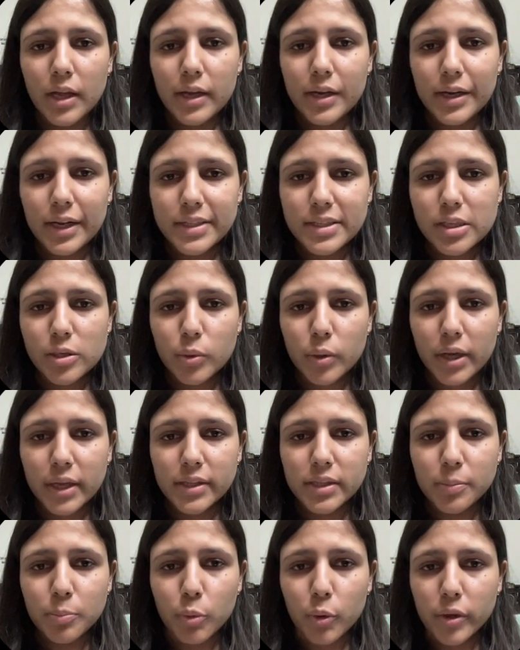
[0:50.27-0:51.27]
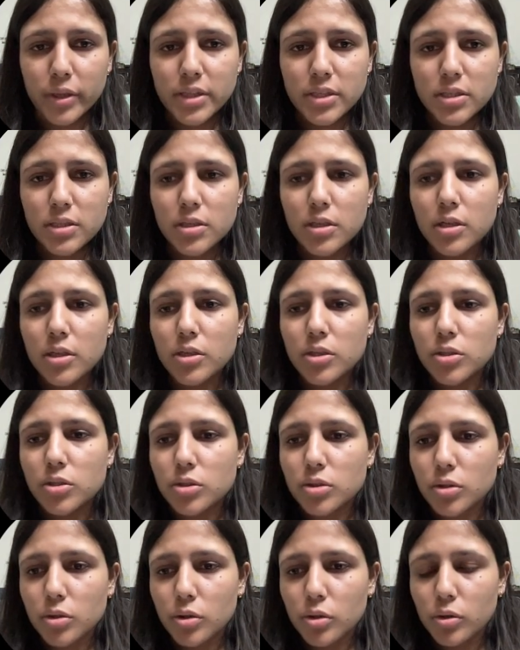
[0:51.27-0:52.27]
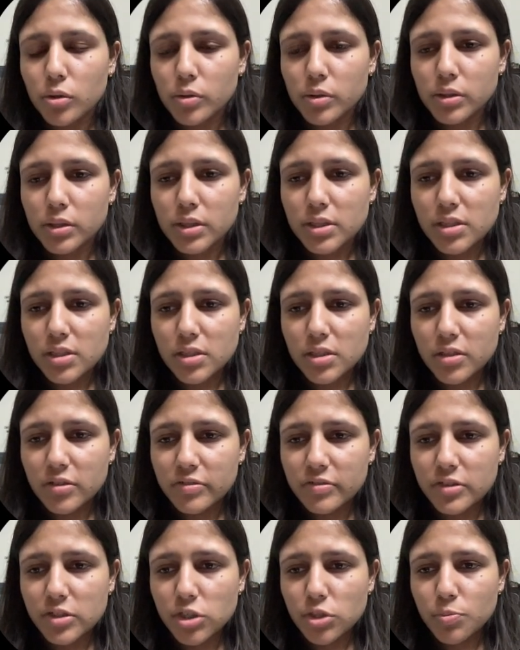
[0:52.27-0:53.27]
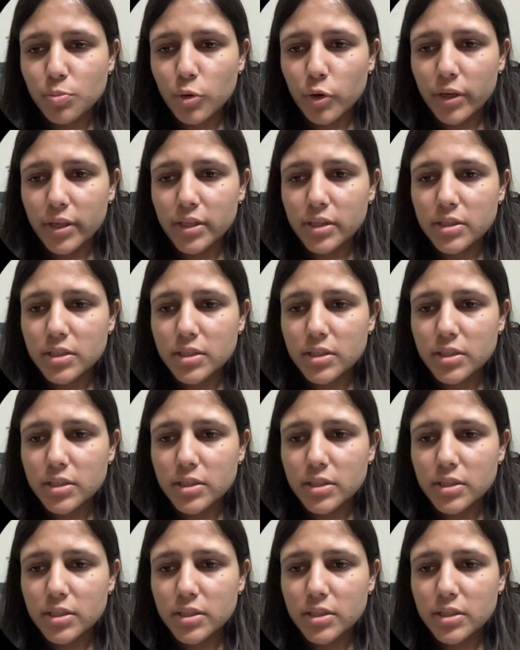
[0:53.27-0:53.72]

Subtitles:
let's look at the points. So this is the first point,